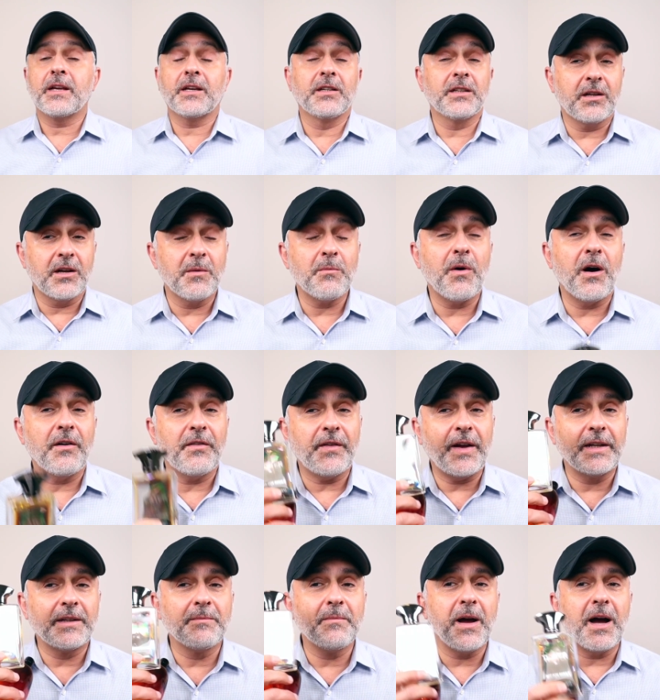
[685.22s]
Could come off
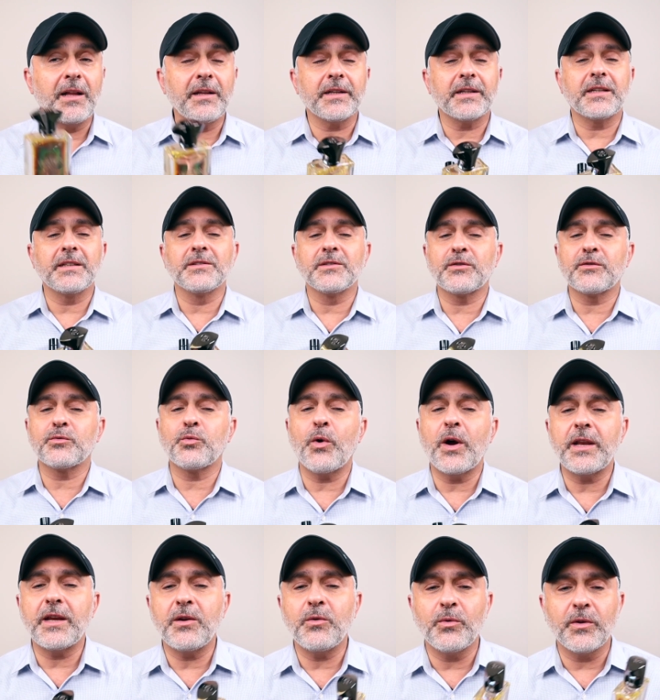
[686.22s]
animalic and
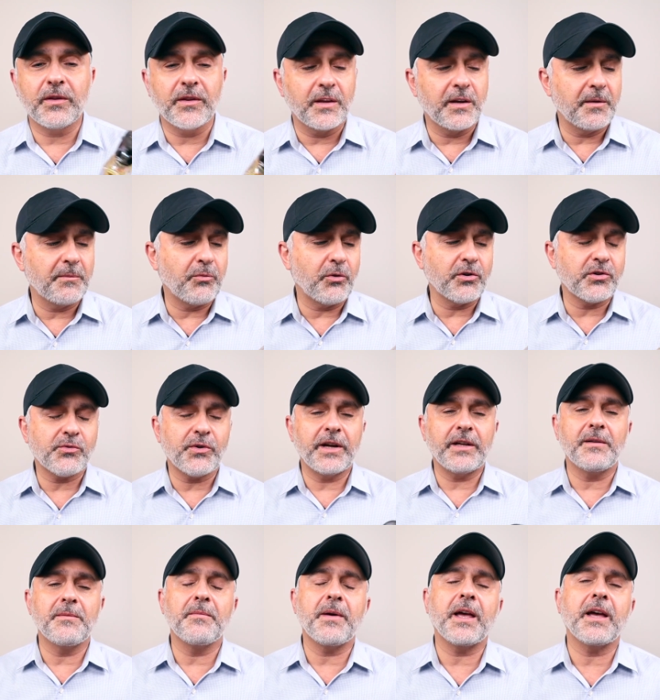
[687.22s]
sweaty with the
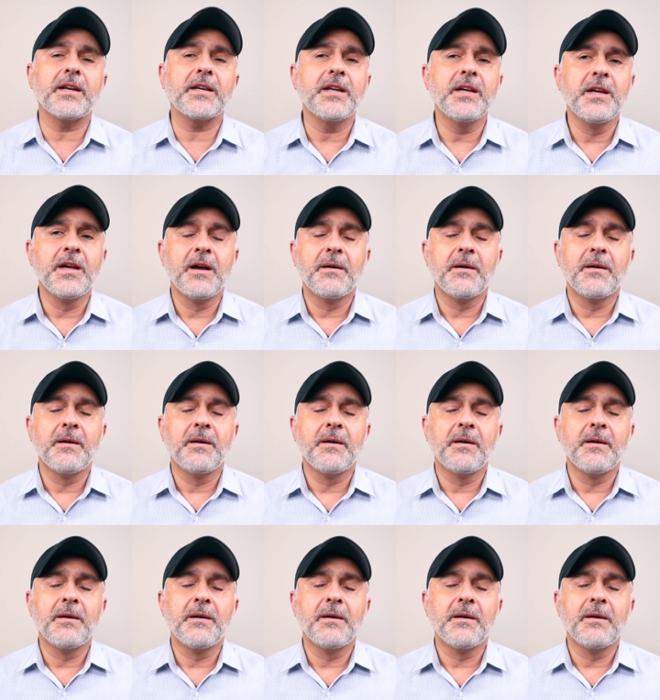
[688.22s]
portrayal man,